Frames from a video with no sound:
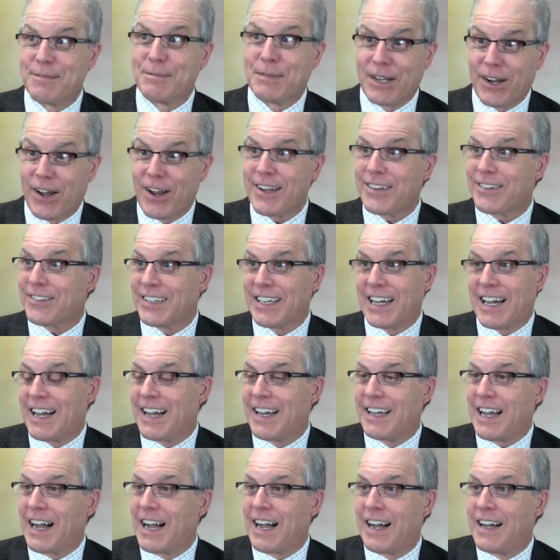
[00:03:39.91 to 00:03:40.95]
But honestly,
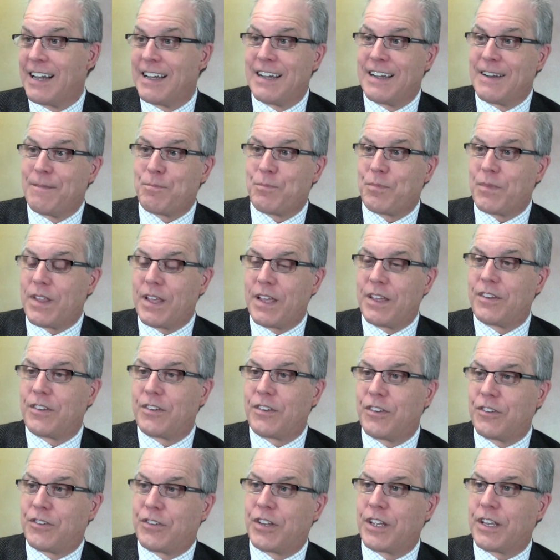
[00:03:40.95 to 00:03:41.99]
I, I
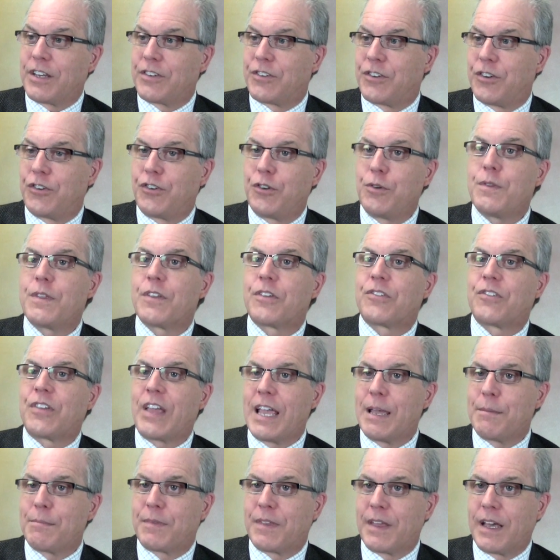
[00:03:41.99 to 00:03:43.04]
to, to do the
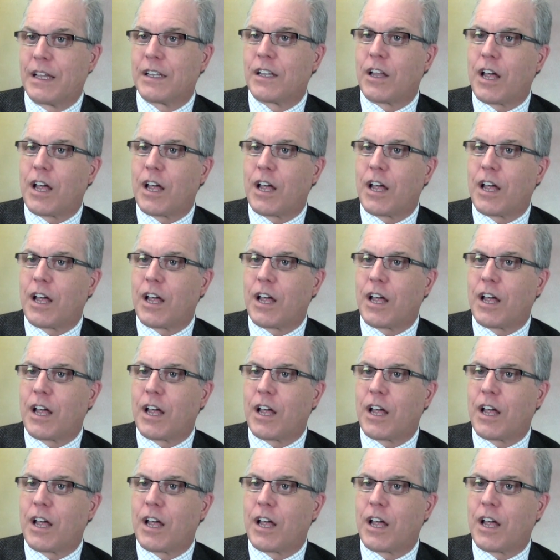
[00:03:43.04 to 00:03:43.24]
same thing.